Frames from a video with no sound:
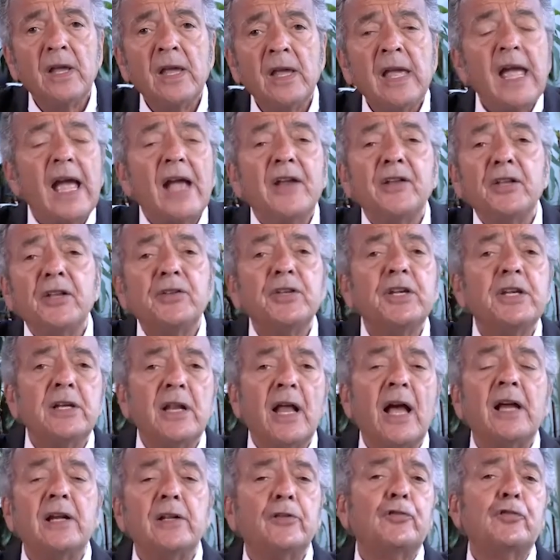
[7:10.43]
And in the
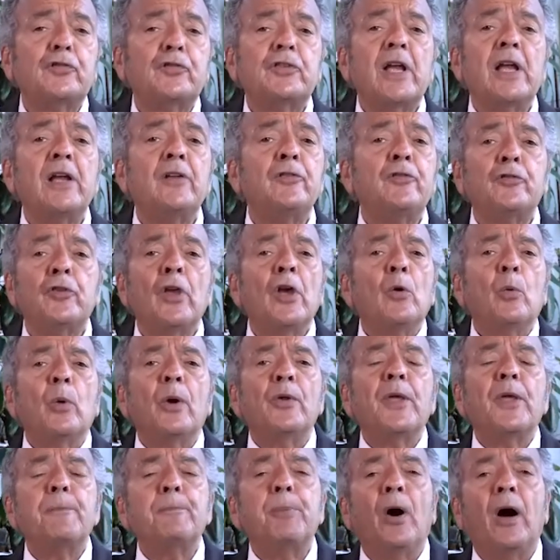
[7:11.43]
United States, what are
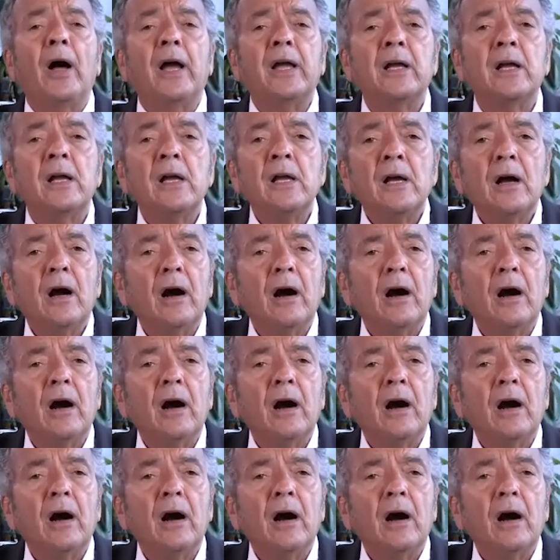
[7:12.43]
they buying?